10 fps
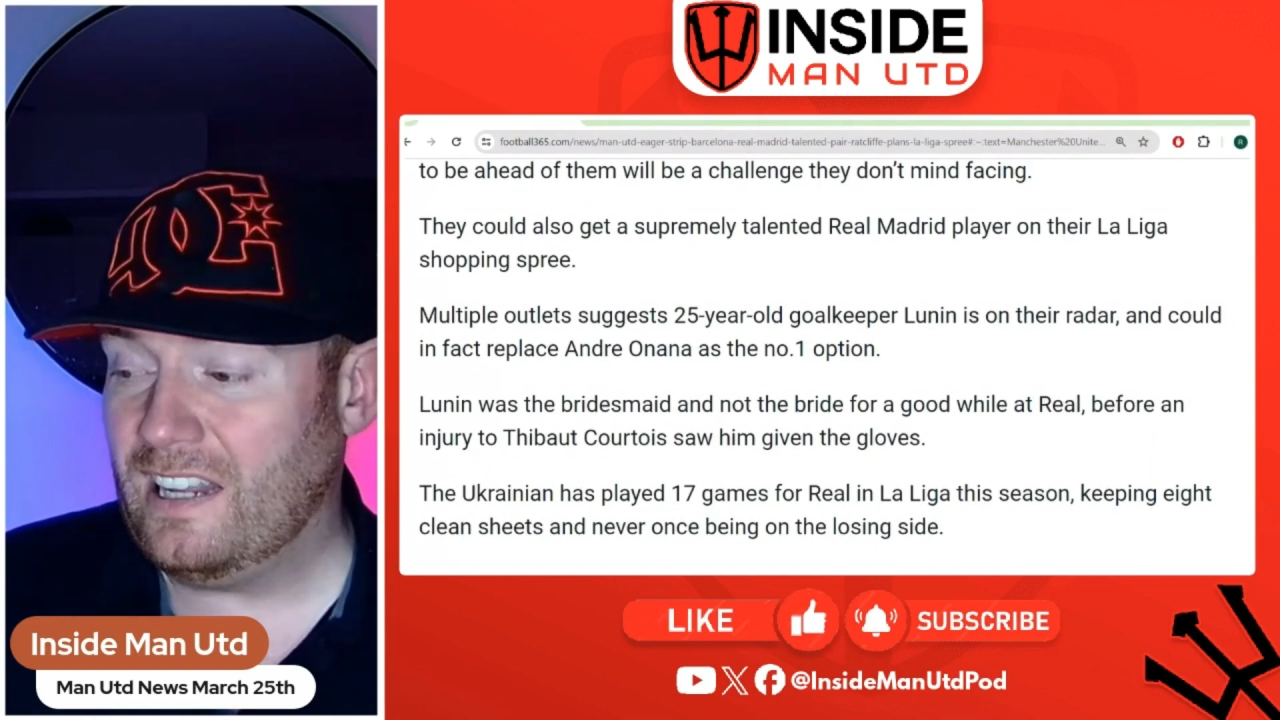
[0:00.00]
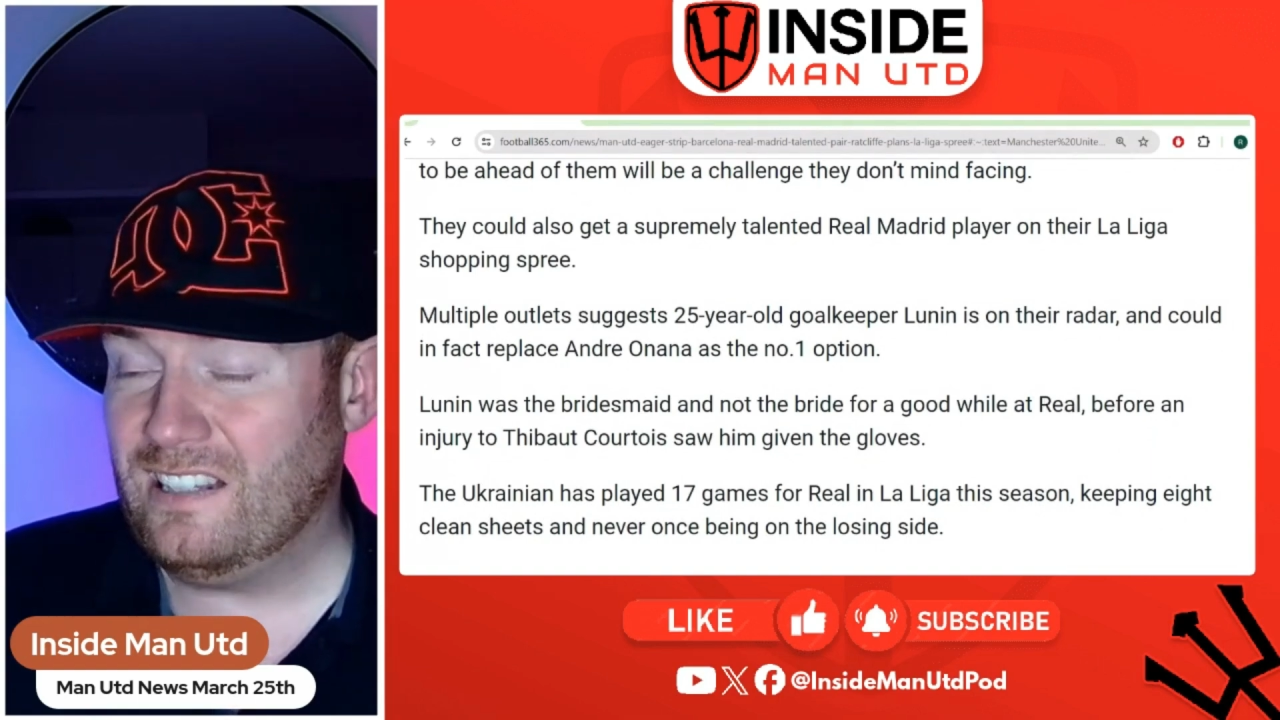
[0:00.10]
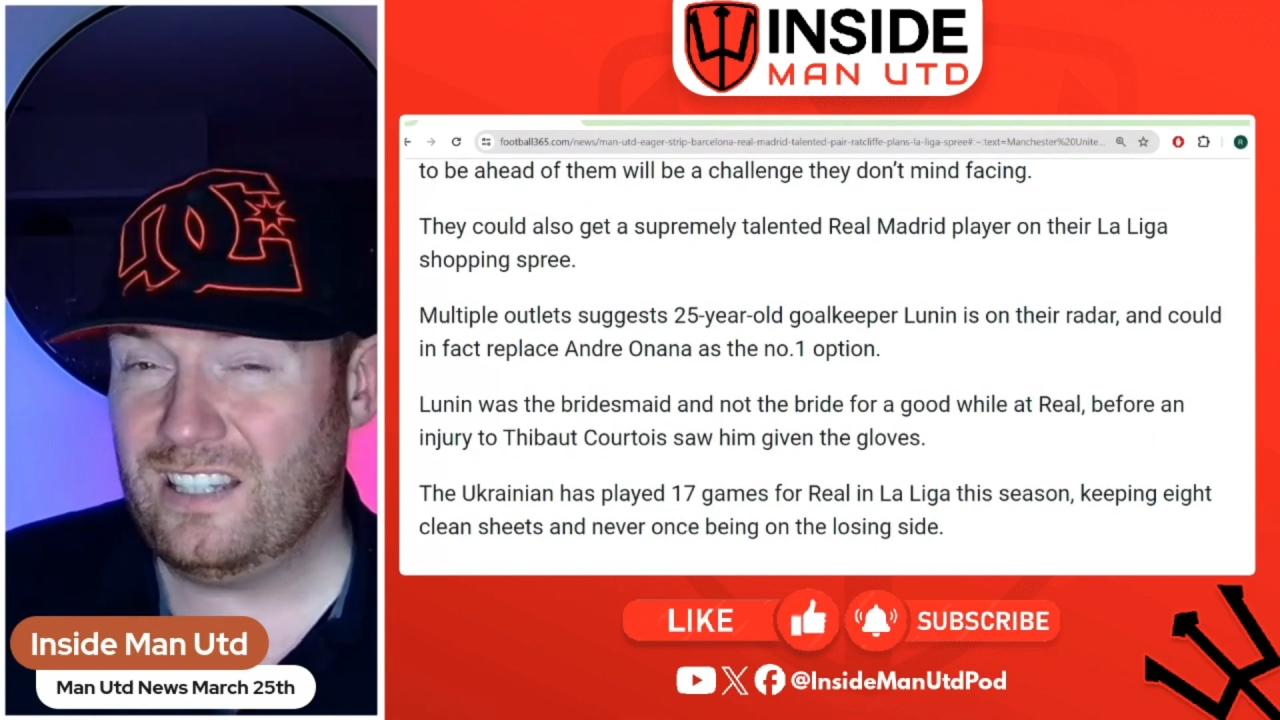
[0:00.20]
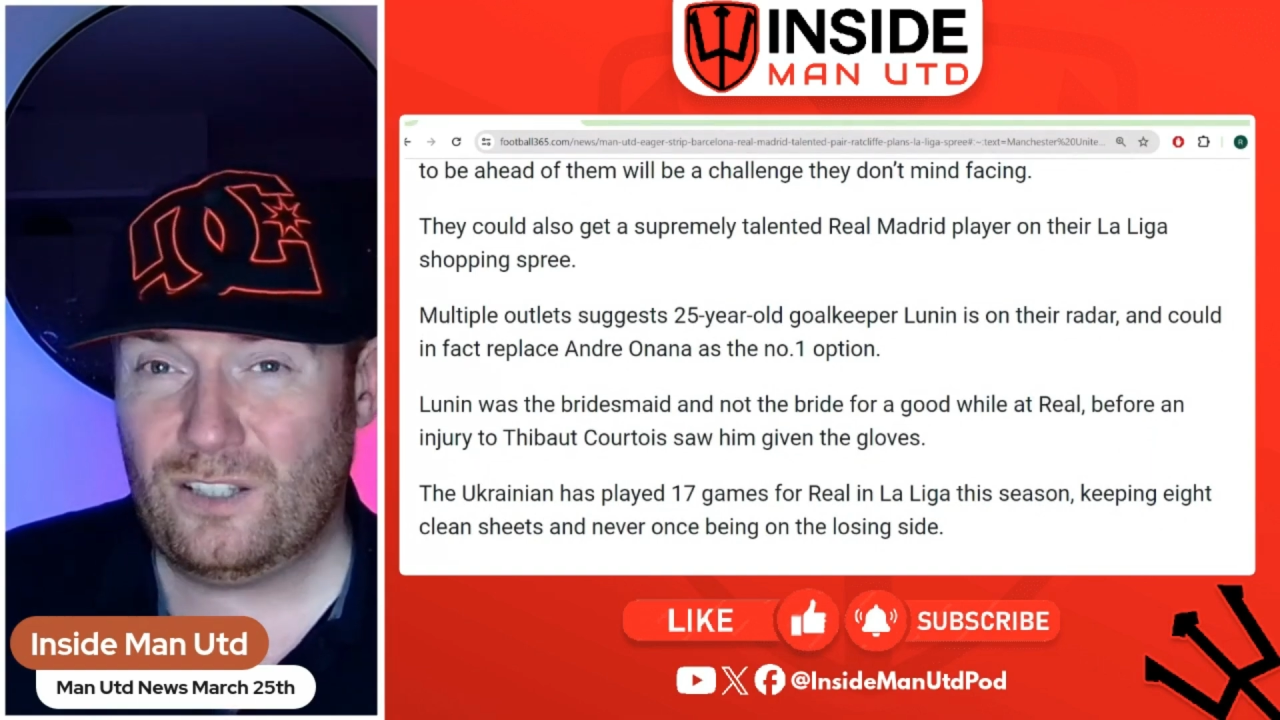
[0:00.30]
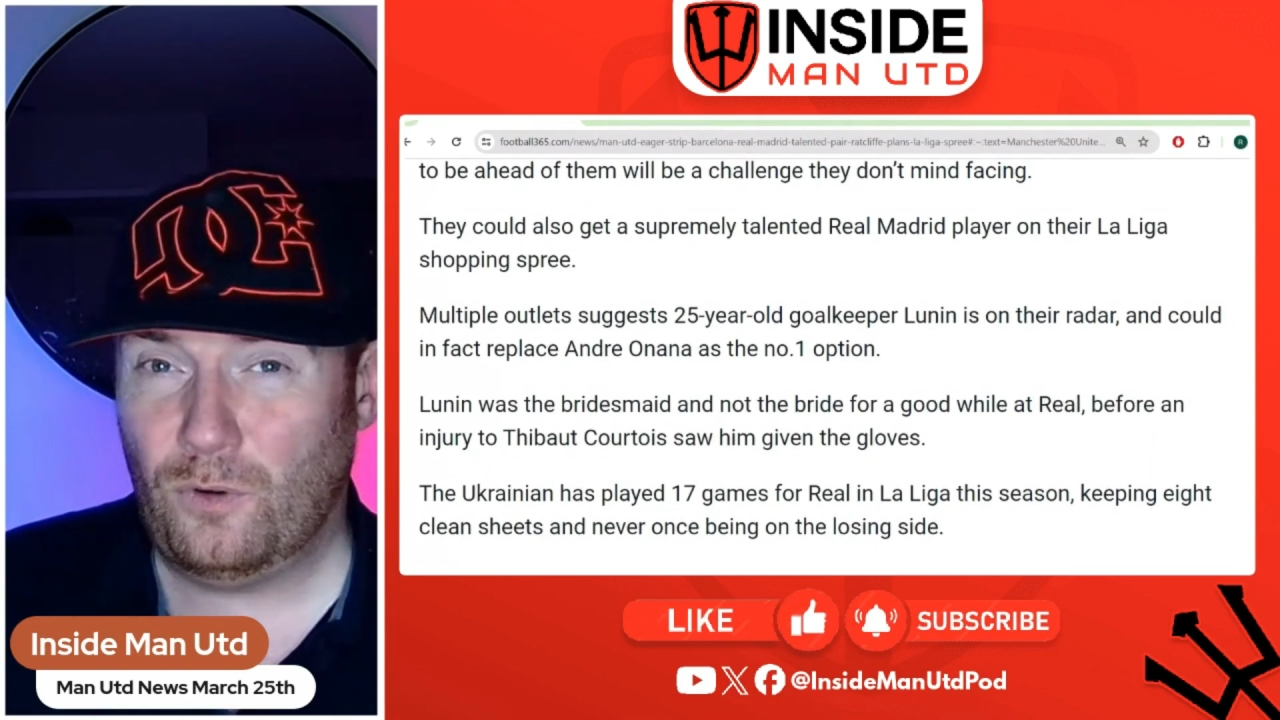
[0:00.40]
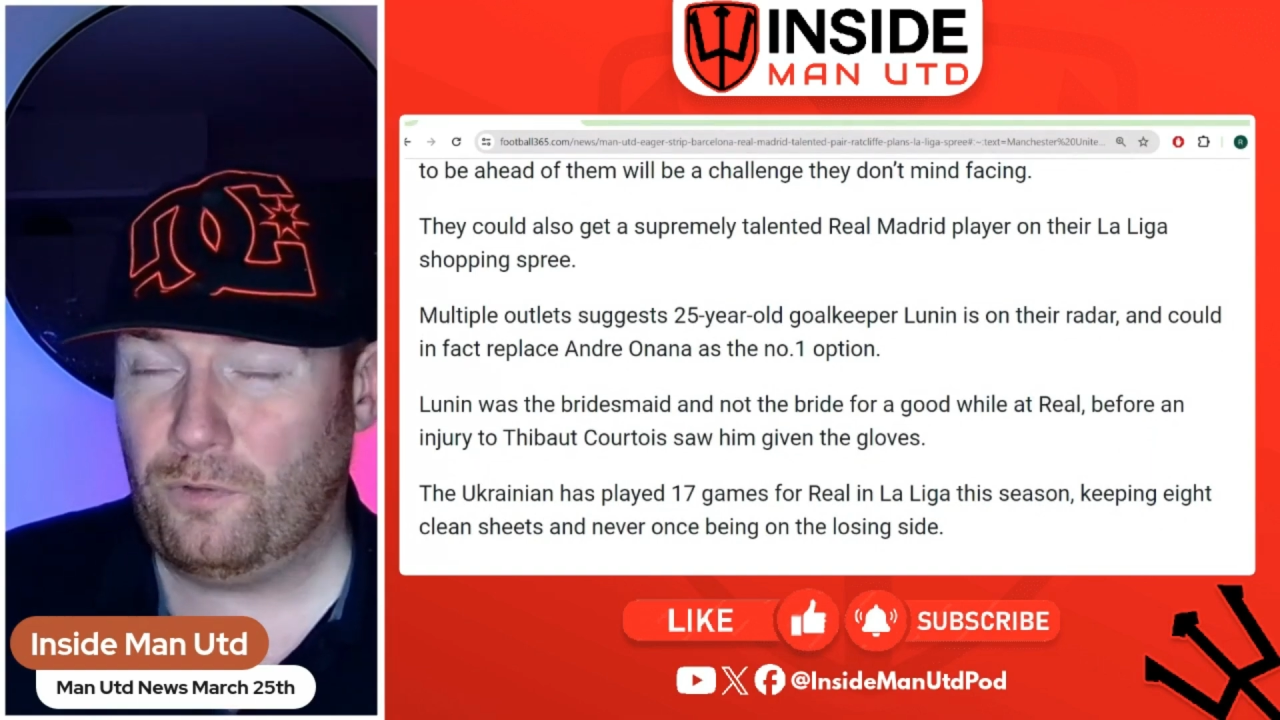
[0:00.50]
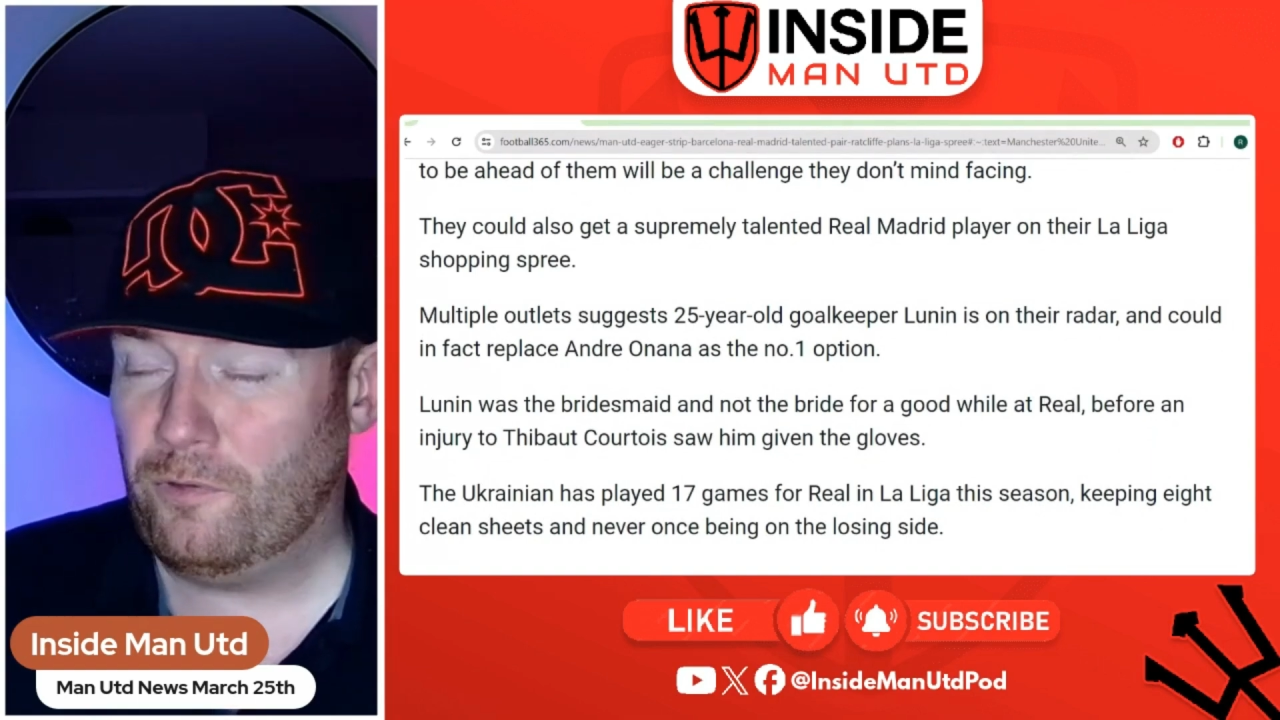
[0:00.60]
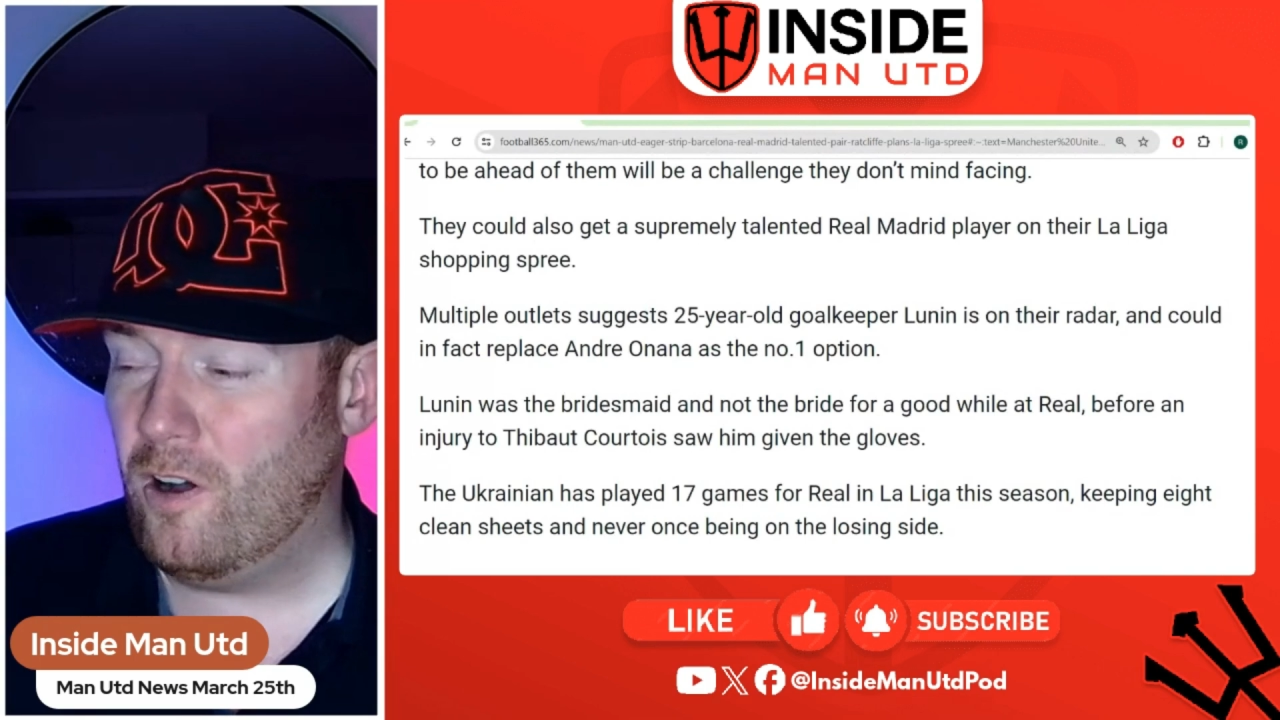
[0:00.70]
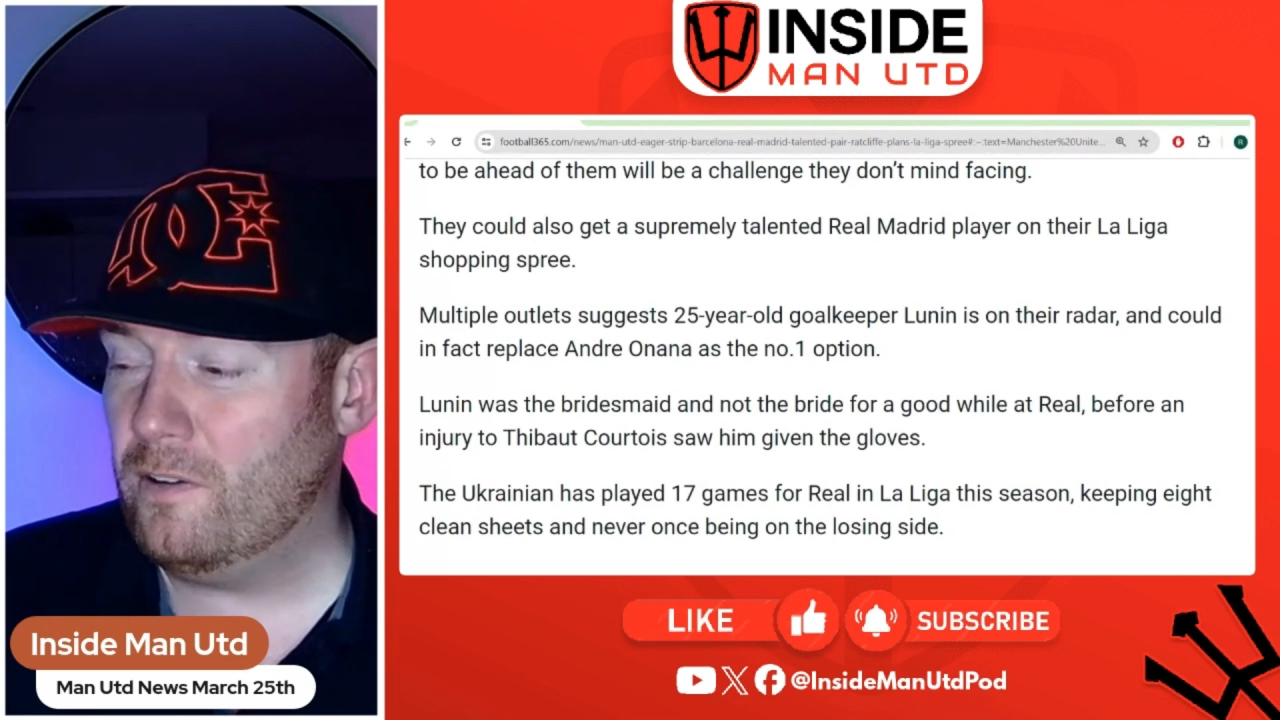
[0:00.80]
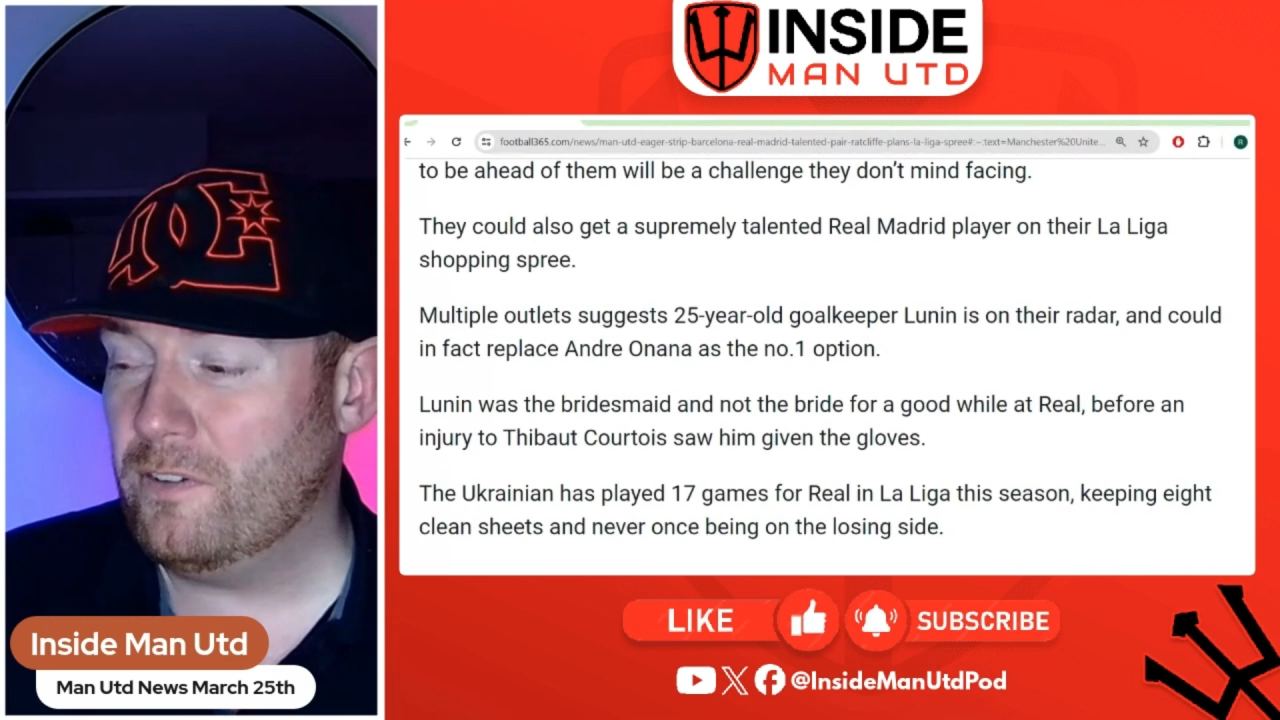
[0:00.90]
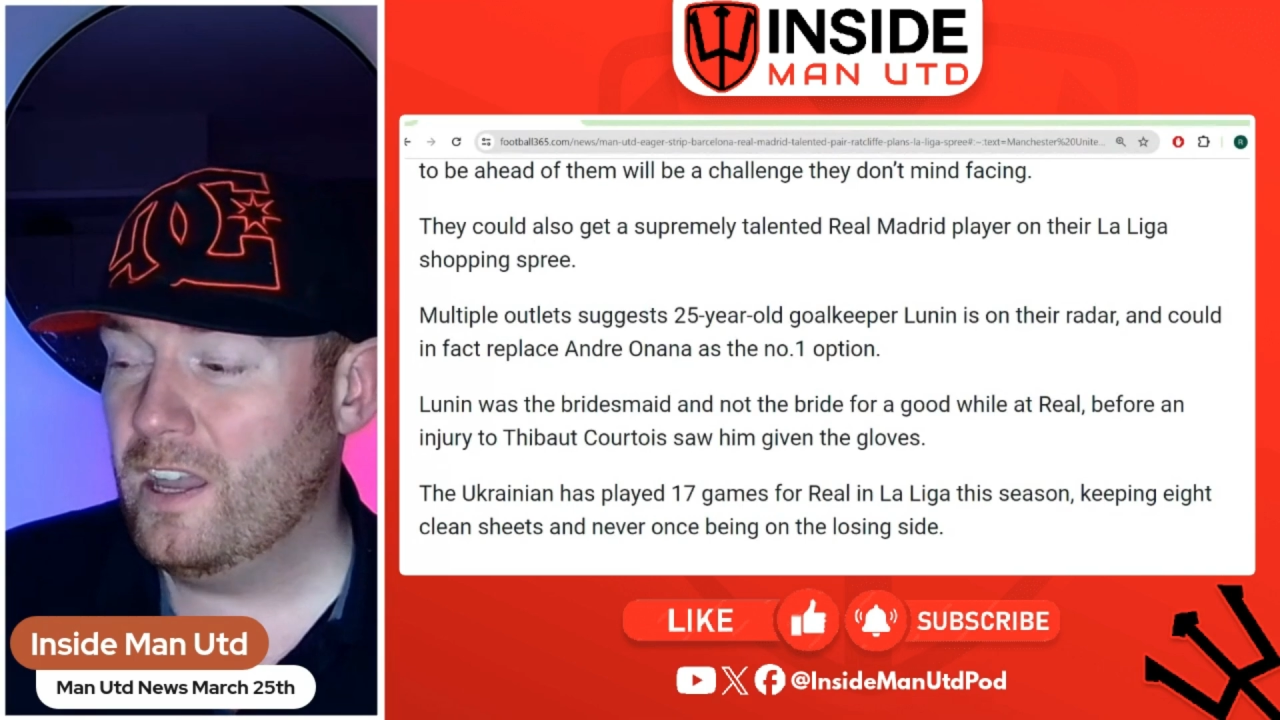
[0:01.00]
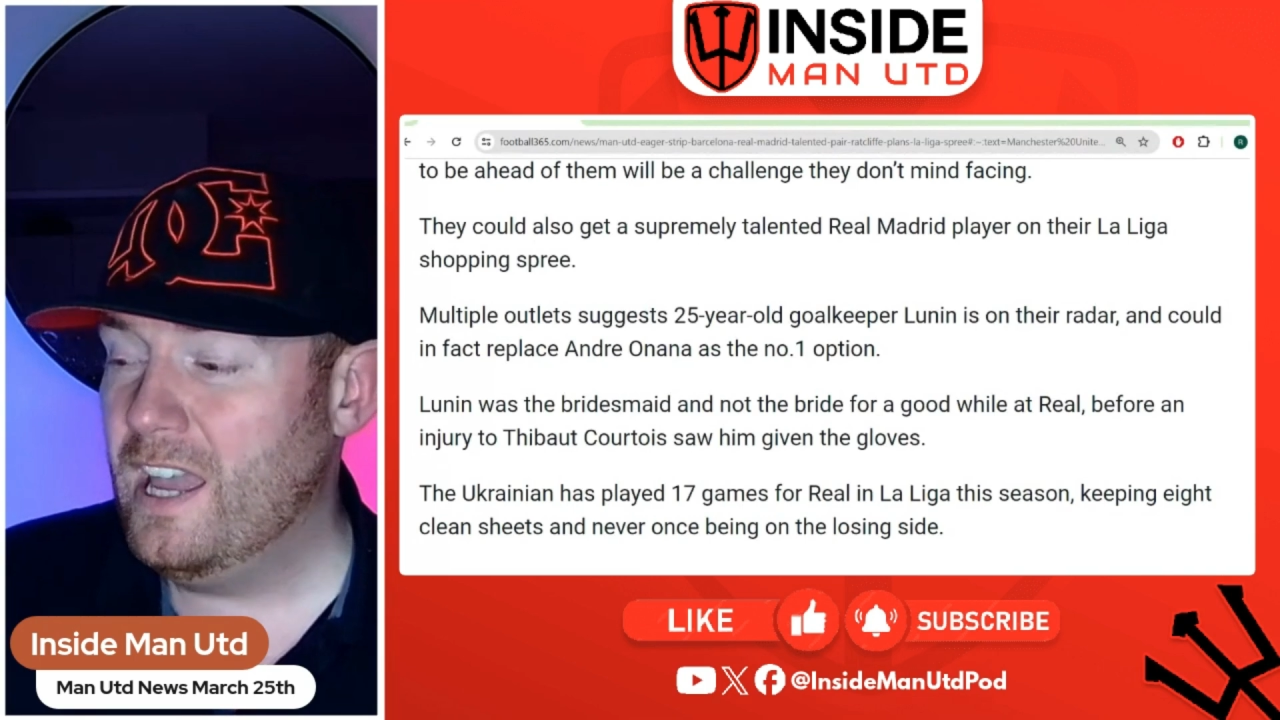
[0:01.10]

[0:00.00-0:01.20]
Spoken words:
He's 6'5".